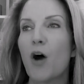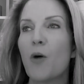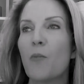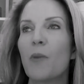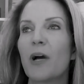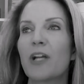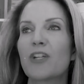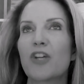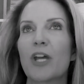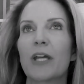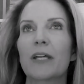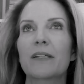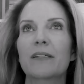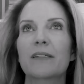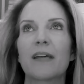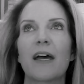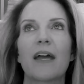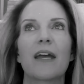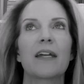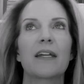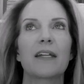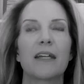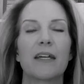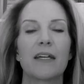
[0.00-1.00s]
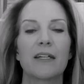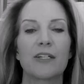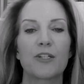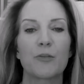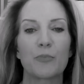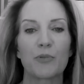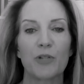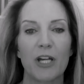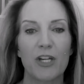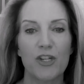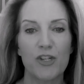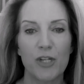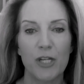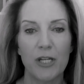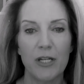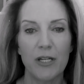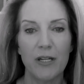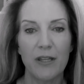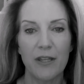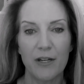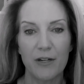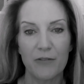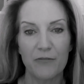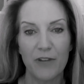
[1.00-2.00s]
much anxiety and depression
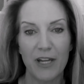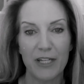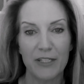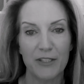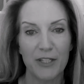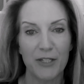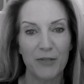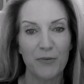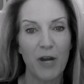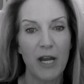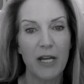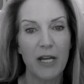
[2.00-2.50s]
they're facing right